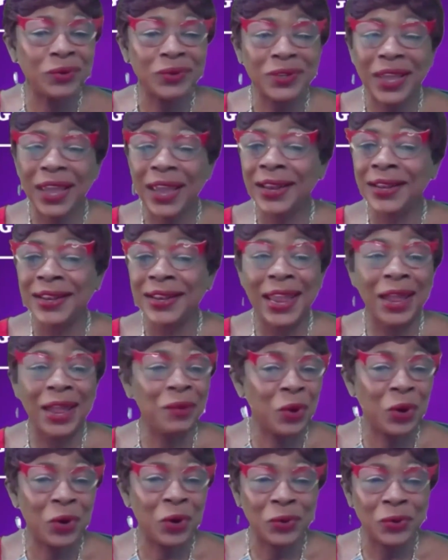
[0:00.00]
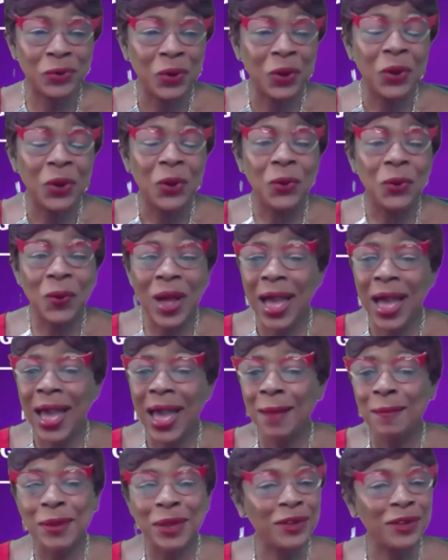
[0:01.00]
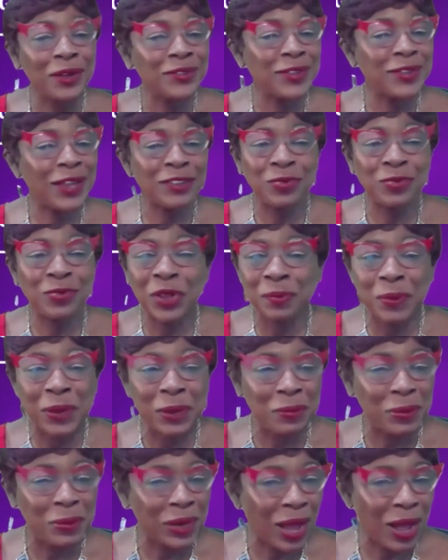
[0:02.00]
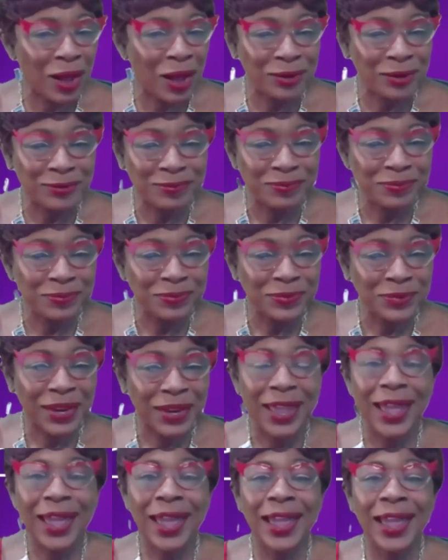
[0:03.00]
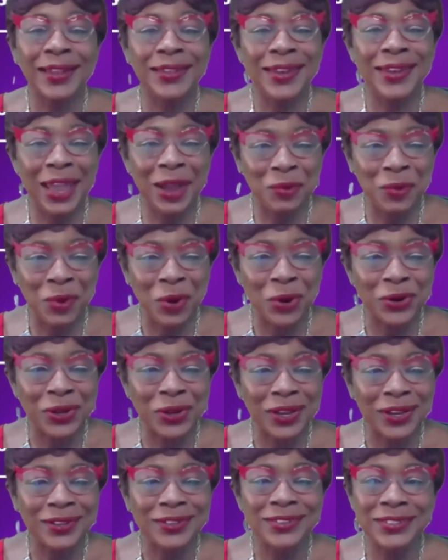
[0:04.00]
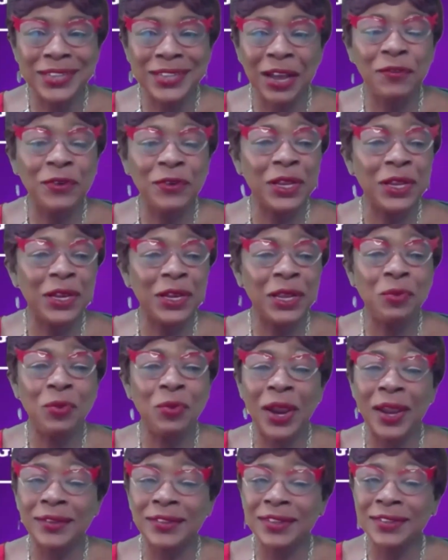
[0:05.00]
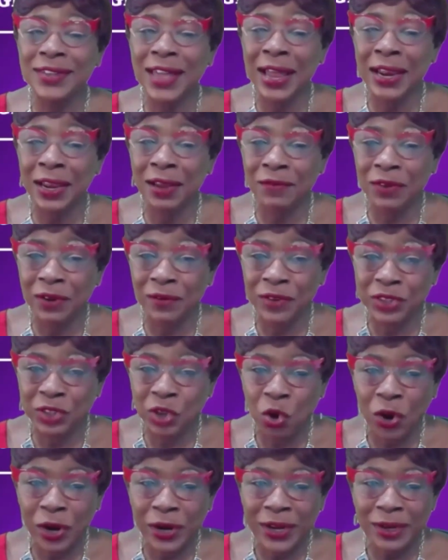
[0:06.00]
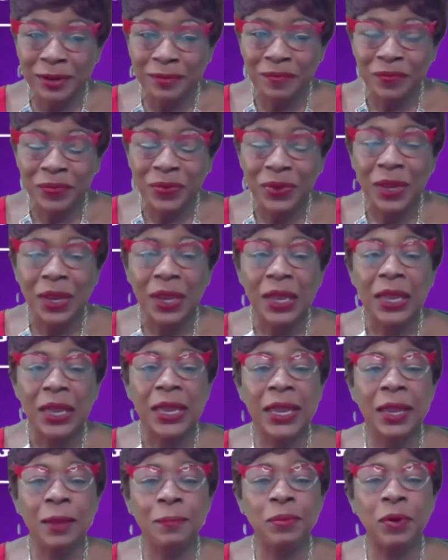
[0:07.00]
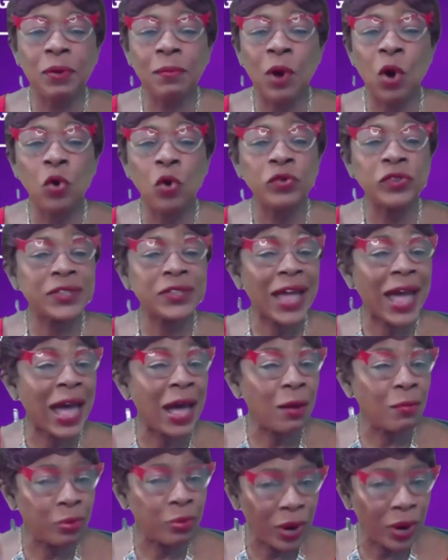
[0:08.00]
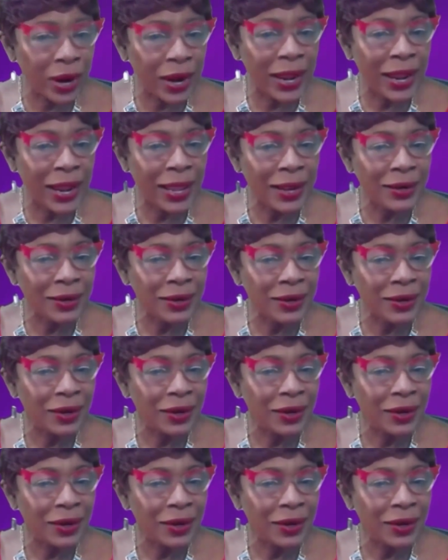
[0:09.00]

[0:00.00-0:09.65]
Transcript: and network. Why? Because that's where the people are. And networking definitely raises our level of authority. It promotes our brand,